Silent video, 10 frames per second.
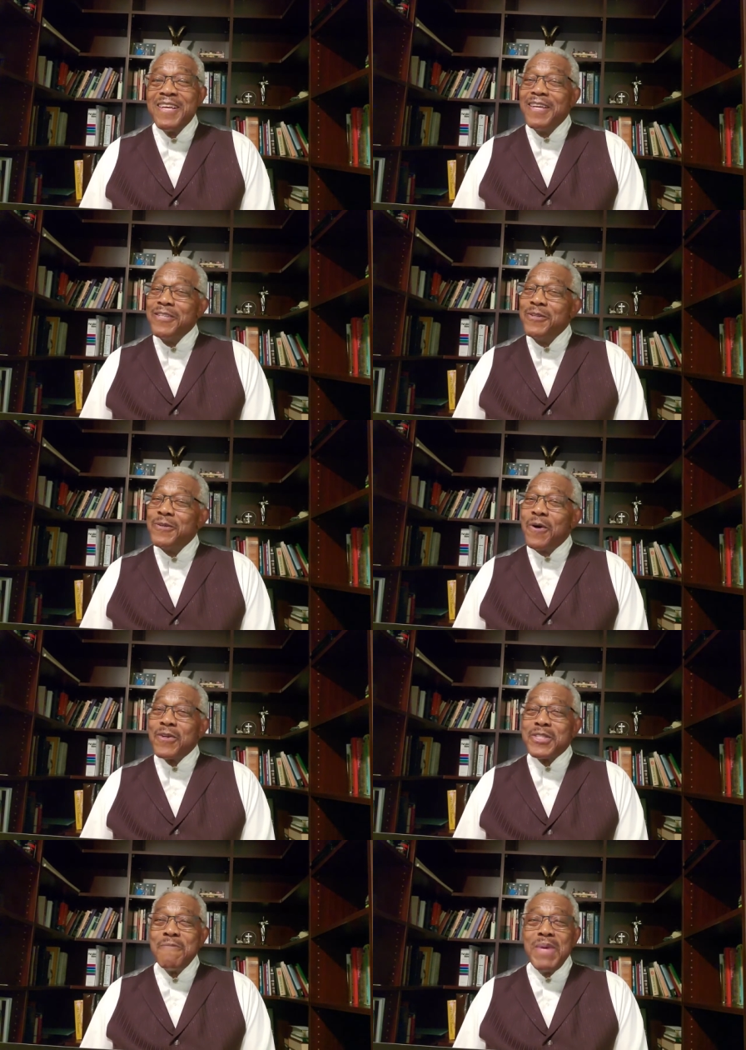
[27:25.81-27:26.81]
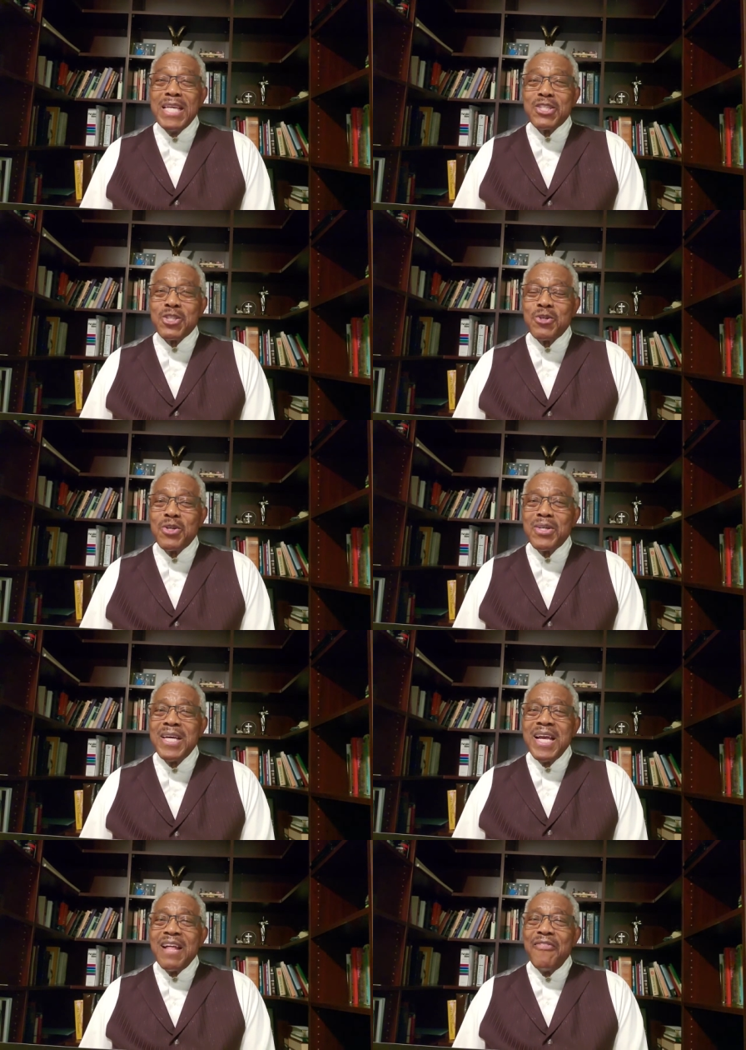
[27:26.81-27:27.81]
you ought to make sure
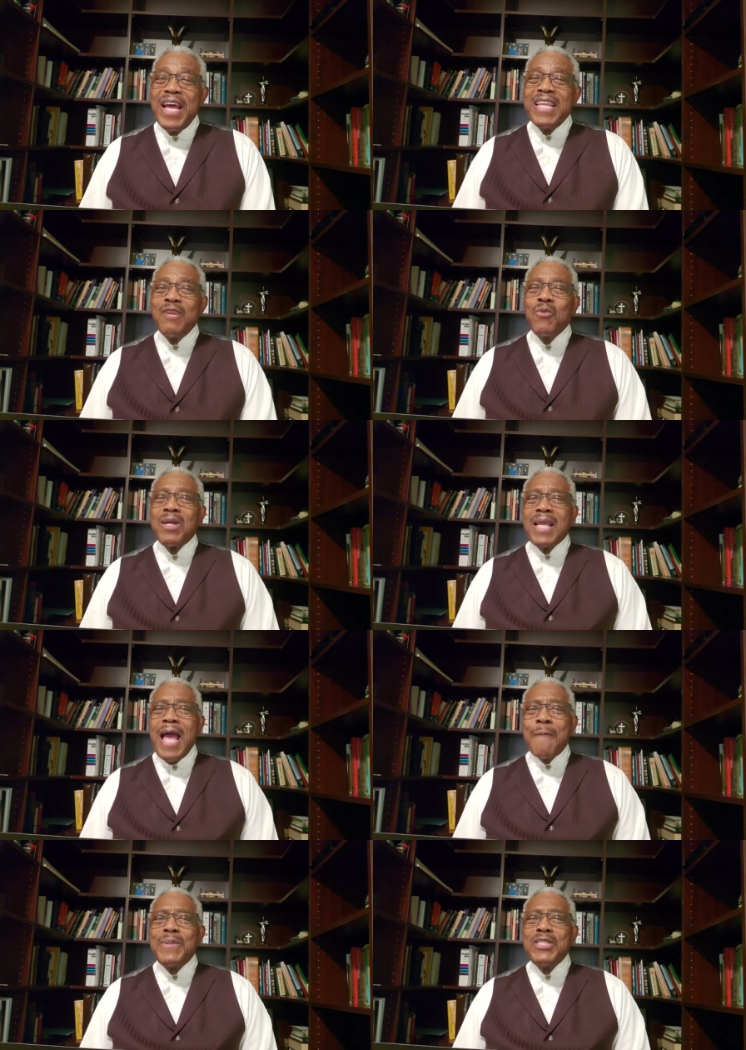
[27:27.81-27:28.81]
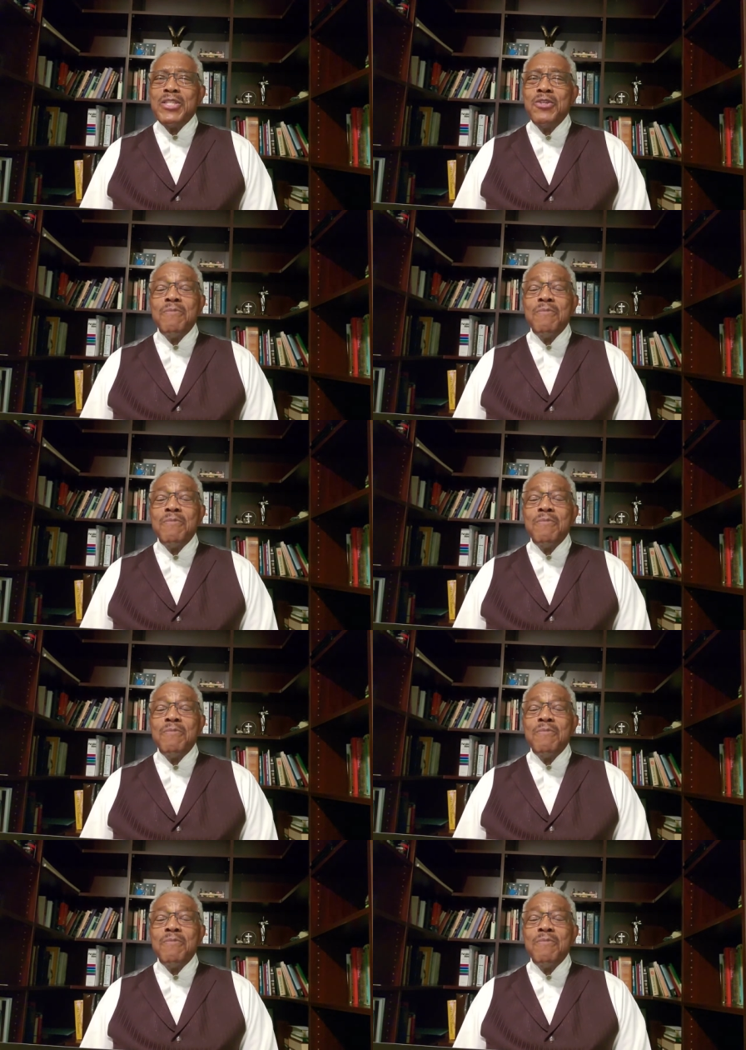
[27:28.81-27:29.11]
that it will happen to you.